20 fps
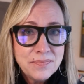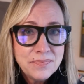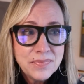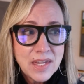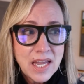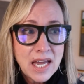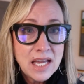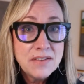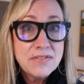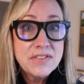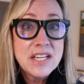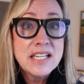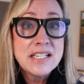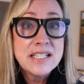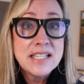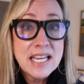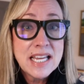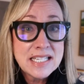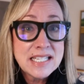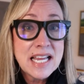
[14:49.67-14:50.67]
And if
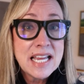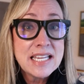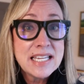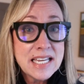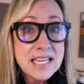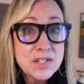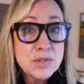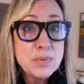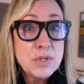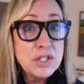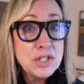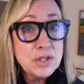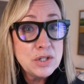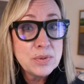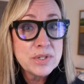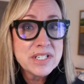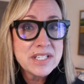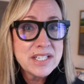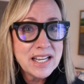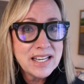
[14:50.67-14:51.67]
they say, yes, we do, we're
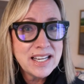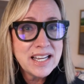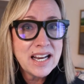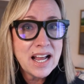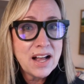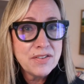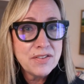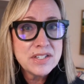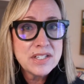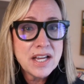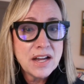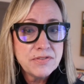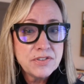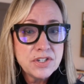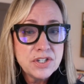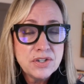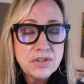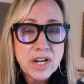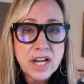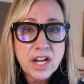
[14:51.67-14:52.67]
sending it out this
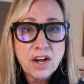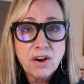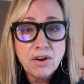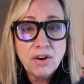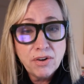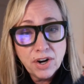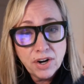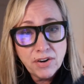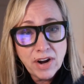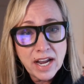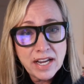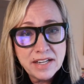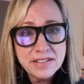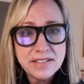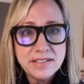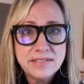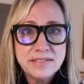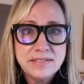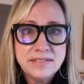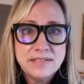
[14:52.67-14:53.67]
afternoon, I go, great.
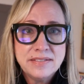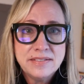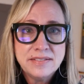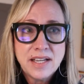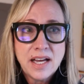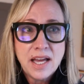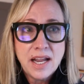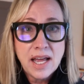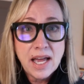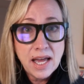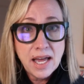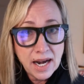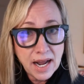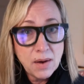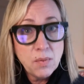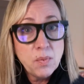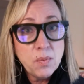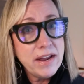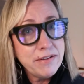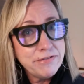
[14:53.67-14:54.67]
And I
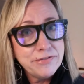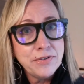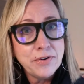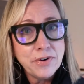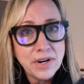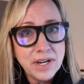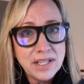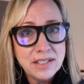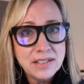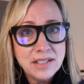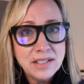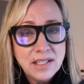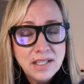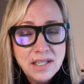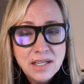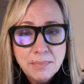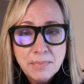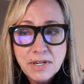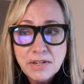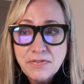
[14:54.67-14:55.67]
wait for it.
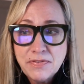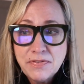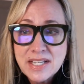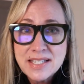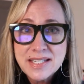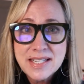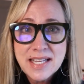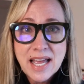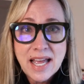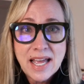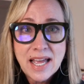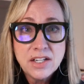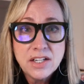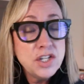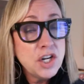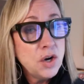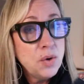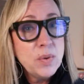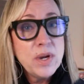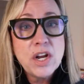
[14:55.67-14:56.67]
But if they say,
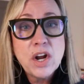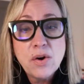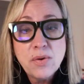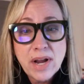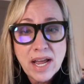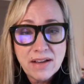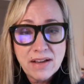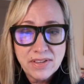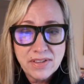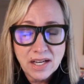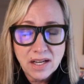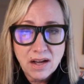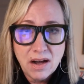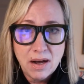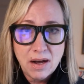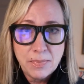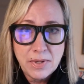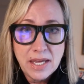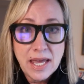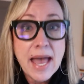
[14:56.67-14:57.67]
no, we don't have that
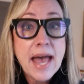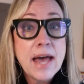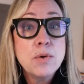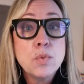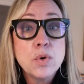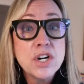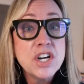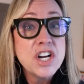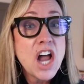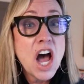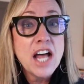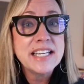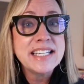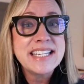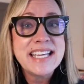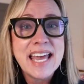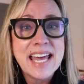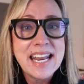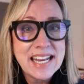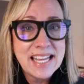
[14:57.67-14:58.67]
copy, and we're not
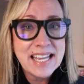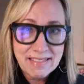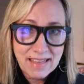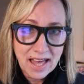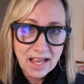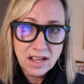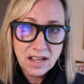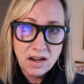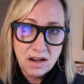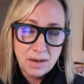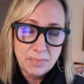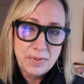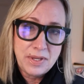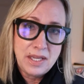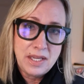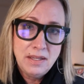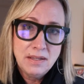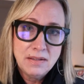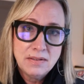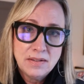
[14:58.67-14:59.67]
getting that
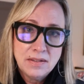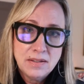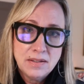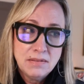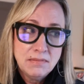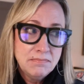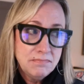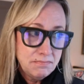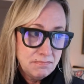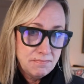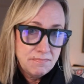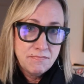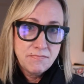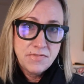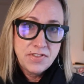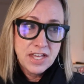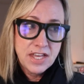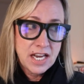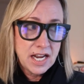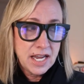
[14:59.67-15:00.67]
copy,
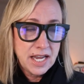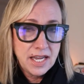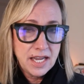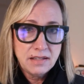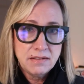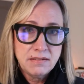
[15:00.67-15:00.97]
Then I